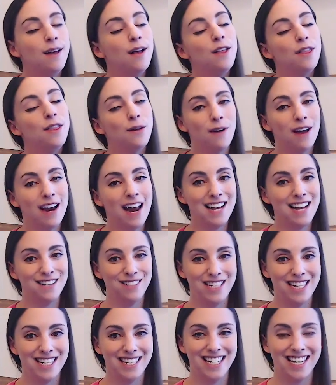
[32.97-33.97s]
the one I
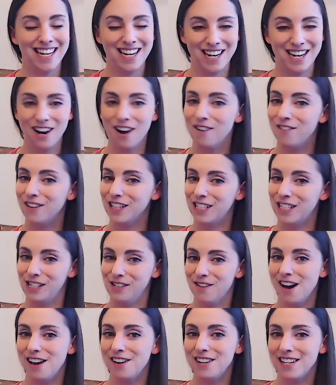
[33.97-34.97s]
used to secure over
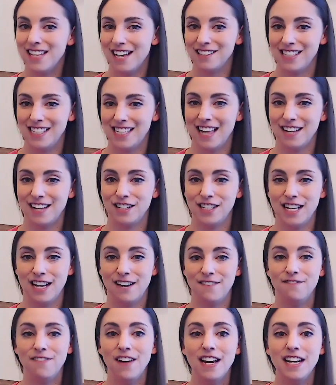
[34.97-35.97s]
$200,000 in
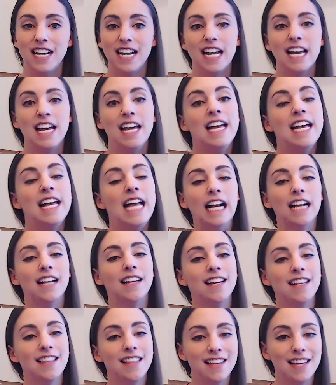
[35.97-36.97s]
funding,
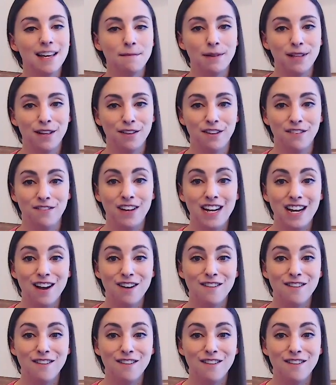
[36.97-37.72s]
click the link below the video.